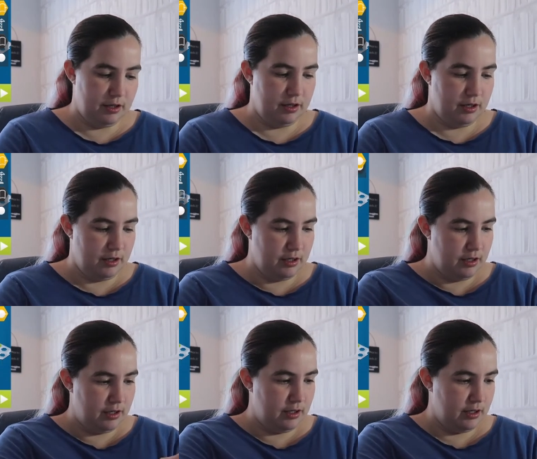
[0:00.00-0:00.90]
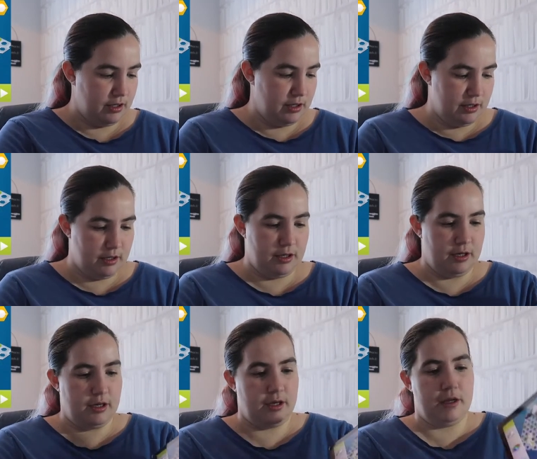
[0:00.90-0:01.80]

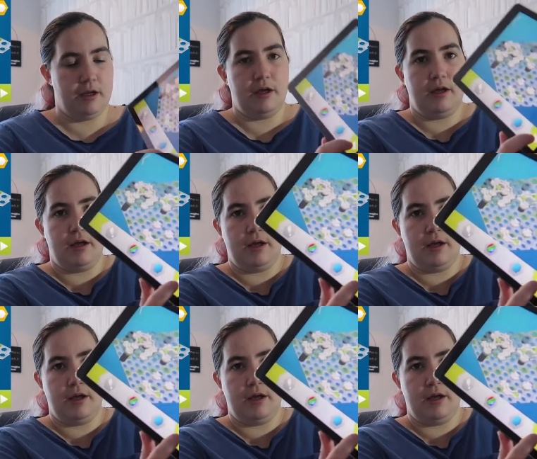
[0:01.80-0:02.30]
Nobody speaks.